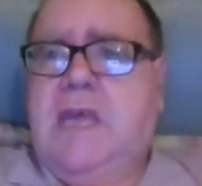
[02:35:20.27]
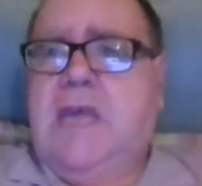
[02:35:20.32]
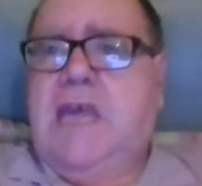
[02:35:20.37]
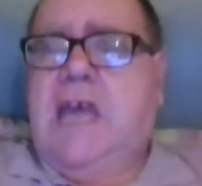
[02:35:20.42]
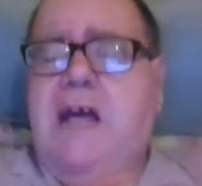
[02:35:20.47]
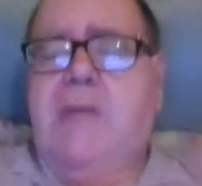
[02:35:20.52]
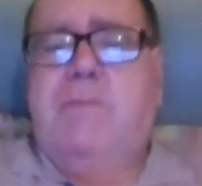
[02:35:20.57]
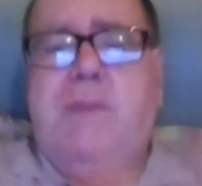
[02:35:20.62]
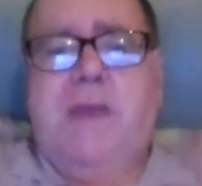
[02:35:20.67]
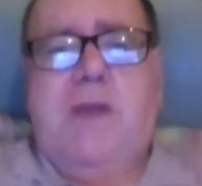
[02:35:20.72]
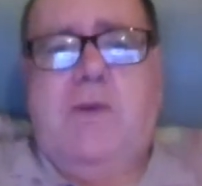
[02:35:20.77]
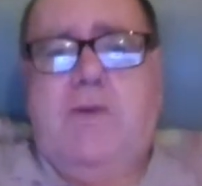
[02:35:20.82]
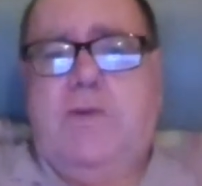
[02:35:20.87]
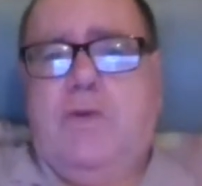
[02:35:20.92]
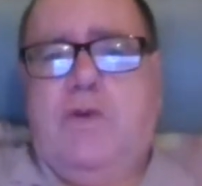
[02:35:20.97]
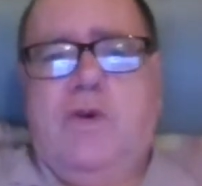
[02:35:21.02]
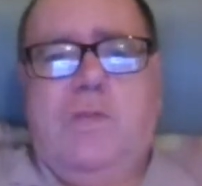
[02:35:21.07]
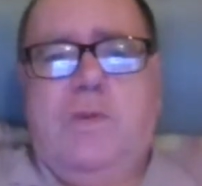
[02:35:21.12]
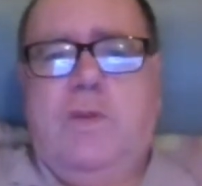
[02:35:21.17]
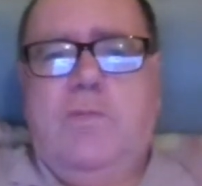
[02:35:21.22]
It'll be another
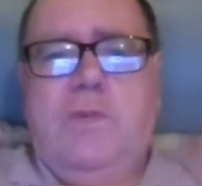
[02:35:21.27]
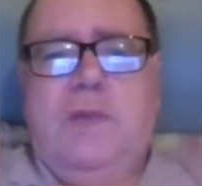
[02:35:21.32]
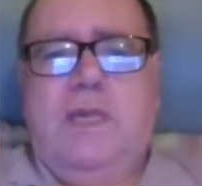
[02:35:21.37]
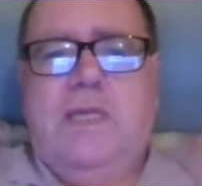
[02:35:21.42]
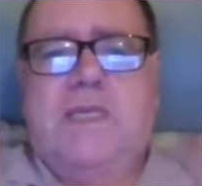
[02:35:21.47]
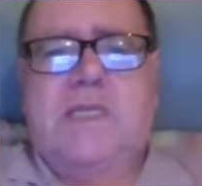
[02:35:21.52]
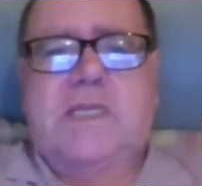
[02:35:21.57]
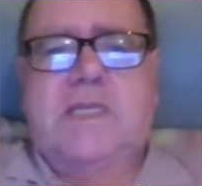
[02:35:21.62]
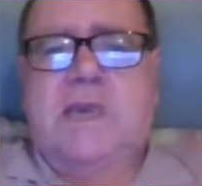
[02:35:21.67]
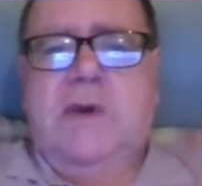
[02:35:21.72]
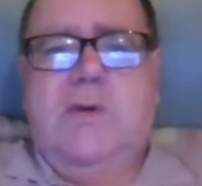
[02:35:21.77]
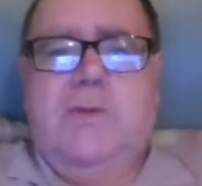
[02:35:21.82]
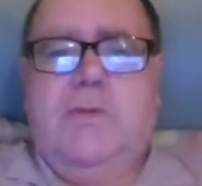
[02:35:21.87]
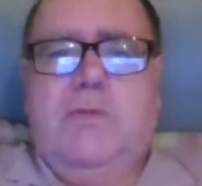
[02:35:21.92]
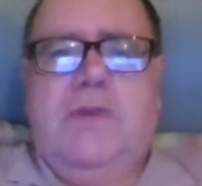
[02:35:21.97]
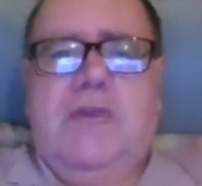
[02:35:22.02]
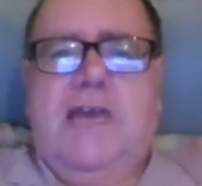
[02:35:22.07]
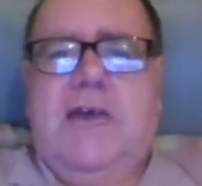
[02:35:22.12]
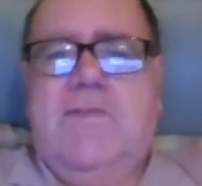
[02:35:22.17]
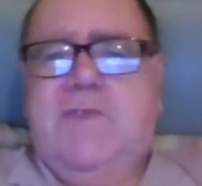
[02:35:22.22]
couple of weeks, or the
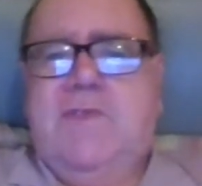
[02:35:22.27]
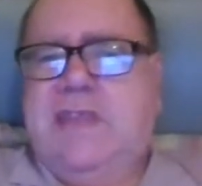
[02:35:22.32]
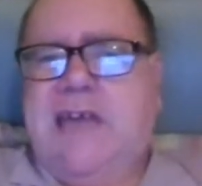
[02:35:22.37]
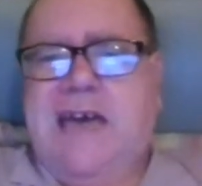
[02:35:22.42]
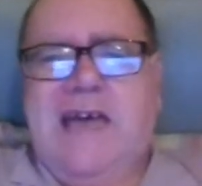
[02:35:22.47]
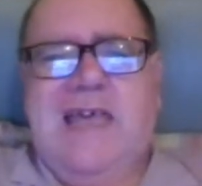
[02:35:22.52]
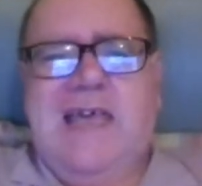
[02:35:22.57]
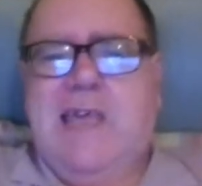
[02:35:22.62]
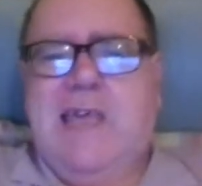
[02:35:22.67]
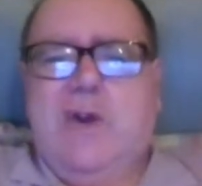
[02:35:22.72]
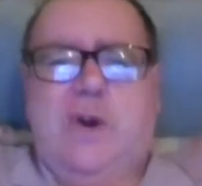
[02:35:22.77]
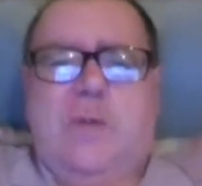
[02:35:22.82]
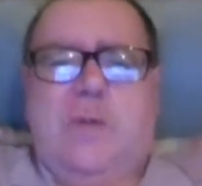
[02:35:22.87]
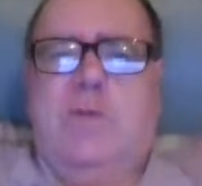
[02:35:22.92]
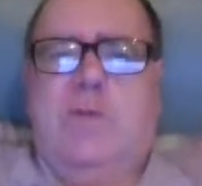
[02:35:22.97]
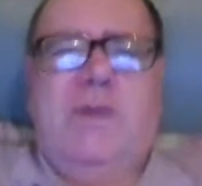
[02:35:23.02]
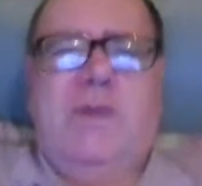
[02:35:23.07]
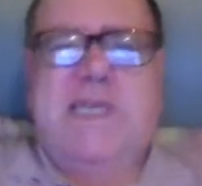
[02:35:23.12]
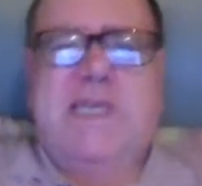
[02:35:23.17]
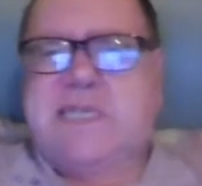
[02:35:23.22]
week after that, couple
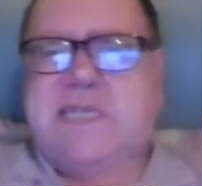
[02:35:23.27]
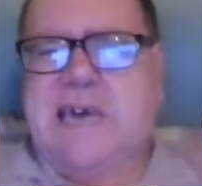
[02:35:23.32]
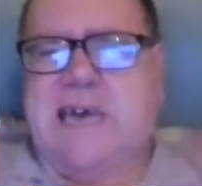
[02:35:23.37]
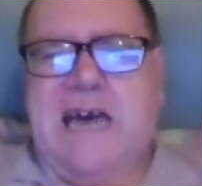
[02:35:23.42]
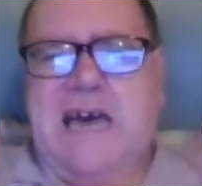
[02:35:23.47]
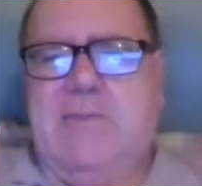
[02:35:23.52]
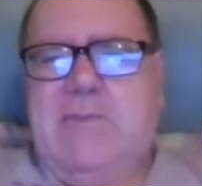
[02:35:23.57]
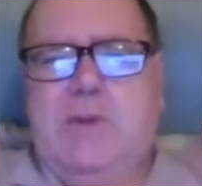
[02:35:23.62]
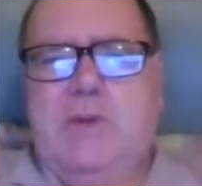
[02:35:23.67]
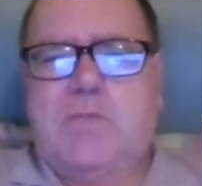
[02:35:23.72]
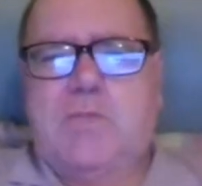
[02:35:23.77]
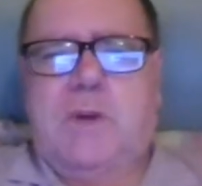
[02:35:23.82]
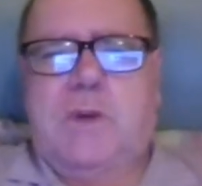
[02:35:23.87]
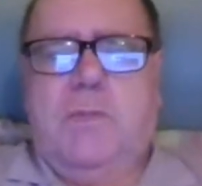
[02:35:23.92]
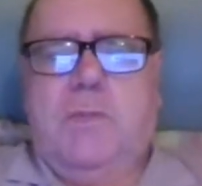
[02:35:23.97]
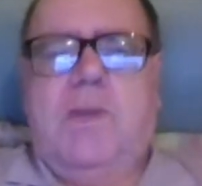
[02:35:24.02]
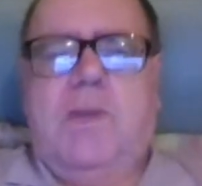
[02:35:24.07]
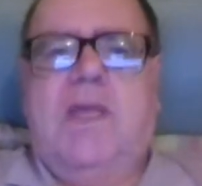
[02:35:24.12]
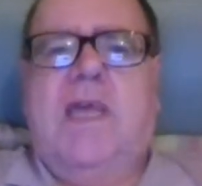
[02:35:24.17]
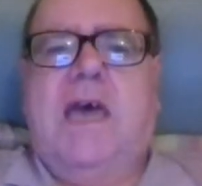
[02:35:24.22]
of weeks' time, most
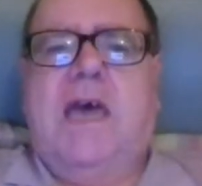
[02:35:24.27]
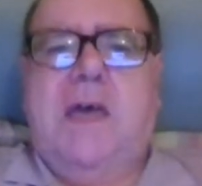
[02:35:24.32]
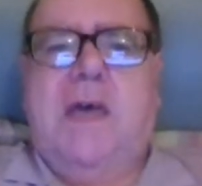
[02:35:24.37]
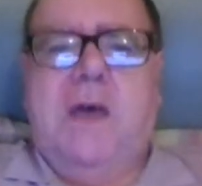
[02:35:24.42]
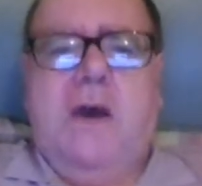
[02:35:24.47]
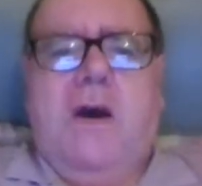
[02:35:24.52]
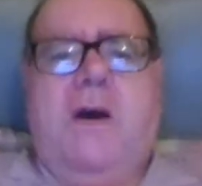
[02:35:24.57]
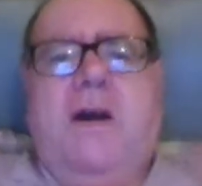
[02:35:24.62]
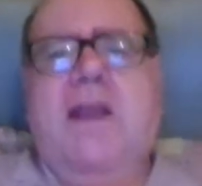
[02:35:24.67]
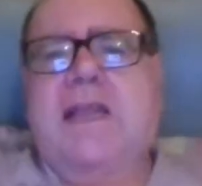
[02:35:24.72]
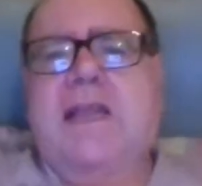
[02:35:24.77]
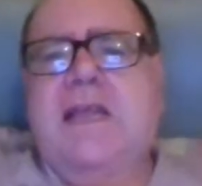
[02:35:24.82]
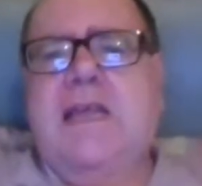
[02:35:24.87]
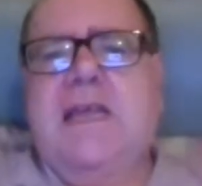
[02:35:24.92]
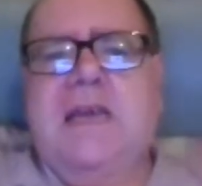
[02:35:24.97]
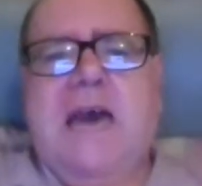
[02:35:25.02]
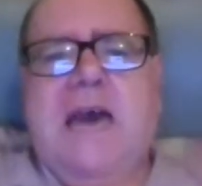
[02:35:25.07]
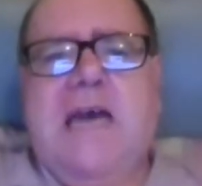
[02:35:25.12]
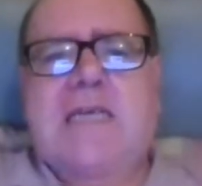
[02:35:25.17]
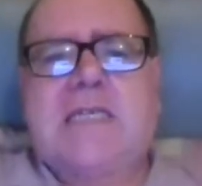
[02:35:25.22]
probably. Yeah. All right then,
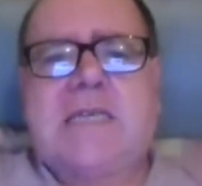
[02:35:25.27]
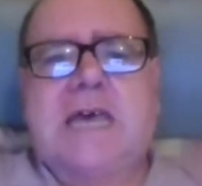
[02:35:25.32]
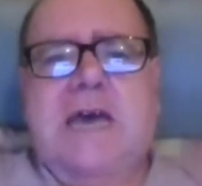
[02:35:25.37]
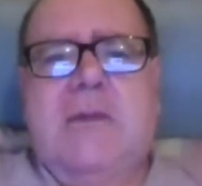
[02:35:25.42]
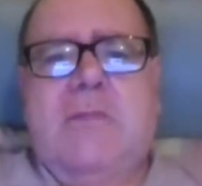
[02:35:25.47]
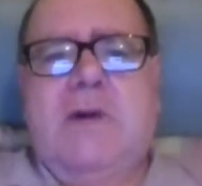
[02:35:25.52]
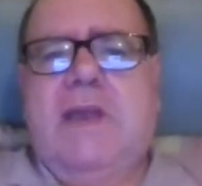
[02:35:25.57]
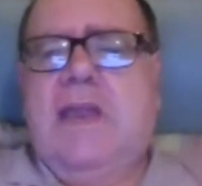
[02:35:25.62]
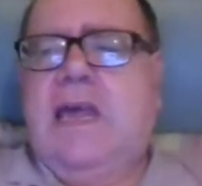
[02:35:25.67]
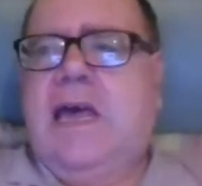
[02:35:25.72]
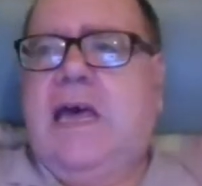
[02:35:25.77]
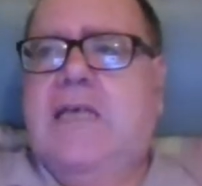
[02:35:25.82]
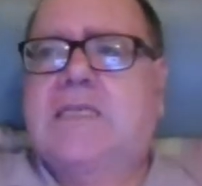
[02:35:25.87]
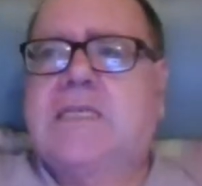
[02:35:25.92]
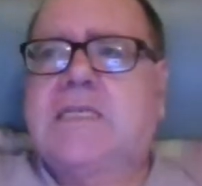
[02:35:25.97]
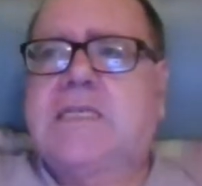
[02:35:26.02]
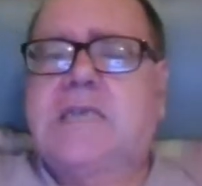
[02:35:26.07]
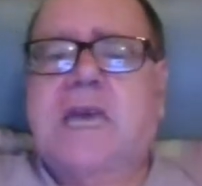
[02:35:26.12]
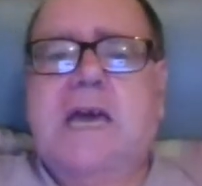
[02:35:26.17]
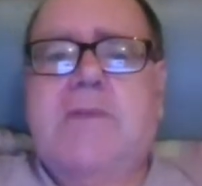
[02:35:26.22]
guys. Yeah. Well, as I
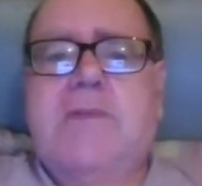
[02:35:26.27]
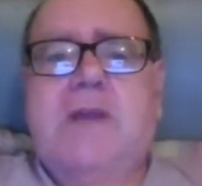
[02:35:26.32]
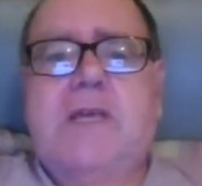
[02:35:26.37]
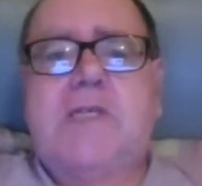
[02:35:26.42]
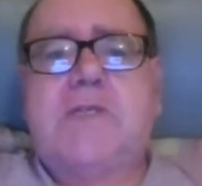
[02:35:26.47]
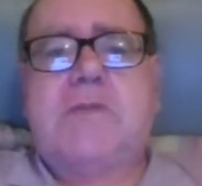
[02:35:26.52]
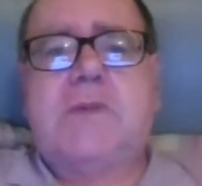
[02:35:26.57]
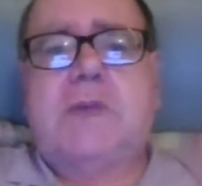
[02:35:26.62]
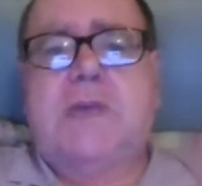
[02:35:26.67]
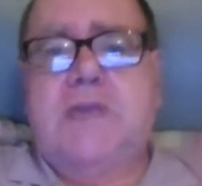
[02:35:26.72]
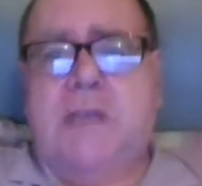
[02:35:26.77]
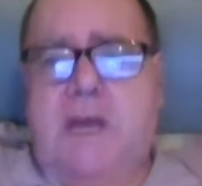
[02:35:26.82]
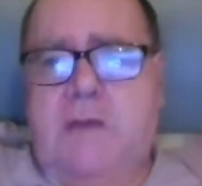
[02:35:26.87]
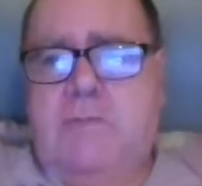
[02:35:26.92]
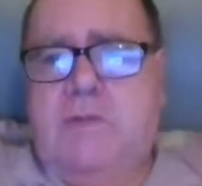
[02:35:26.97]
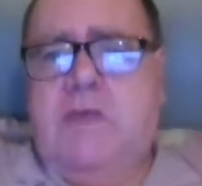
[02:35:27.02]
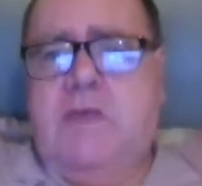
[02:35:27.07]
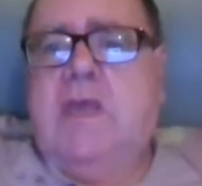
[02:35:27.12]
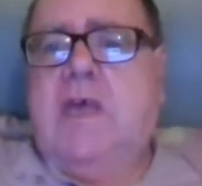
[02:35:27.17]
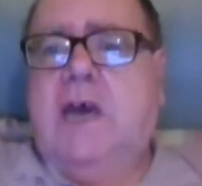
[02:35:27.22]
say, have a nice.
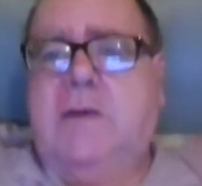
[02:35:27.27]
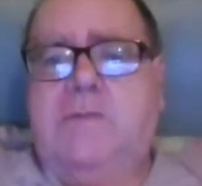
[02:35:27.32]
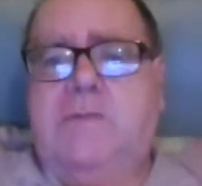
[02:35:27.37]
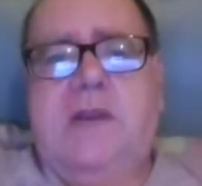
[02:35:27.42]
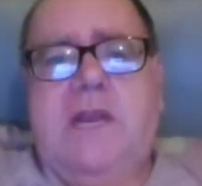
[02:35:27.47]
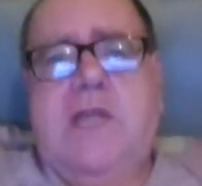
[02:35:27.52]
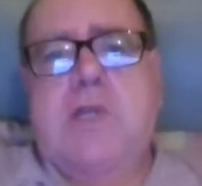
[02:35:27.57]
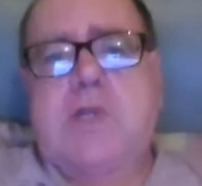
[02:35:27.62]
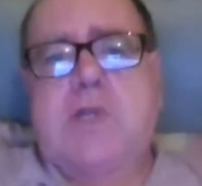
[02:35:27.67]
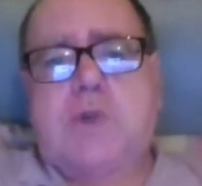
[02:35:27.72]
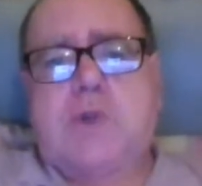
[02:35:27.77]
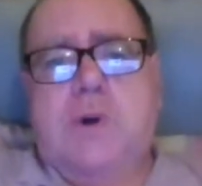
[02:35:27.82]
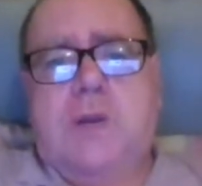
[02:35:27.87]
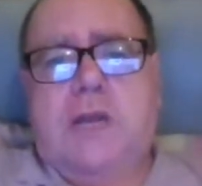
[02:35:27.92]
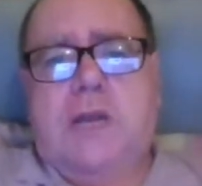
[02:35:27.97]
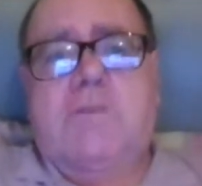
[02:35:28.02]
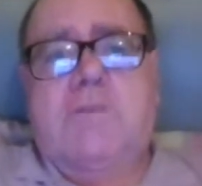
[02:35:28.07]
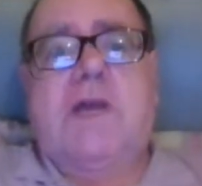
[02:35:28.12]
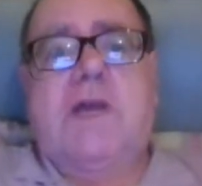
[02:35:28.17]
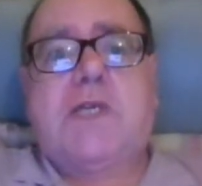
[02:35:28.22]
I really enjoyed.
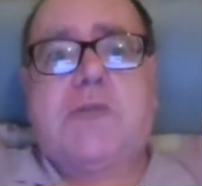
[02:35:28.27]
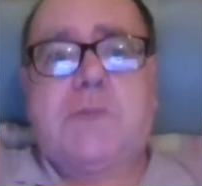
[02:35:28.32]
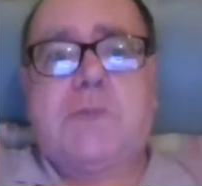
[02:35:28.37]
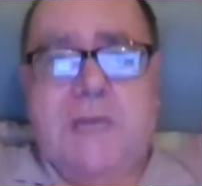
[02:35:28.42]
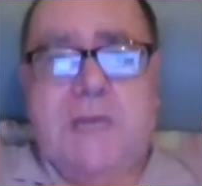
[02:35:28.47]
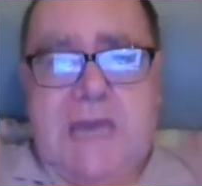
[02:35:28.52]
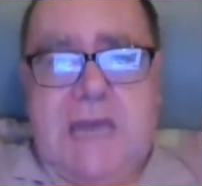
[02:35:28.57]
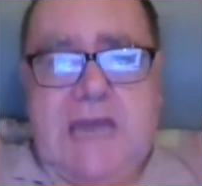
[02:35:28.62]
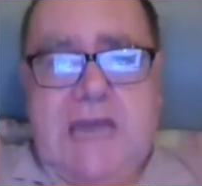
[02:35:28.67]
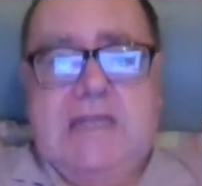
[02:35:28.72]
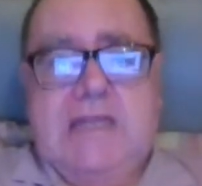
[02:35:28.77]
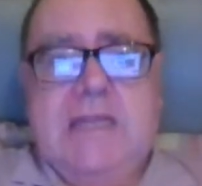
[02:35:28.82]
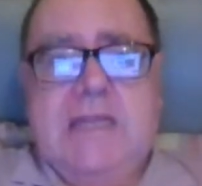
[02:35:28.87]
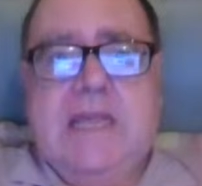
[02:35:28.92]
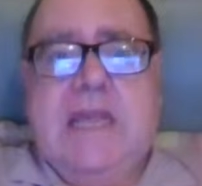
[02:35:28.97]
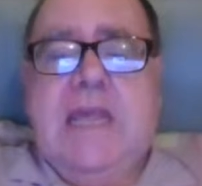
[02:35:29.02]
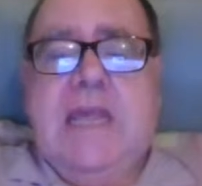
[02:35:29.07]
Have a nice weekend.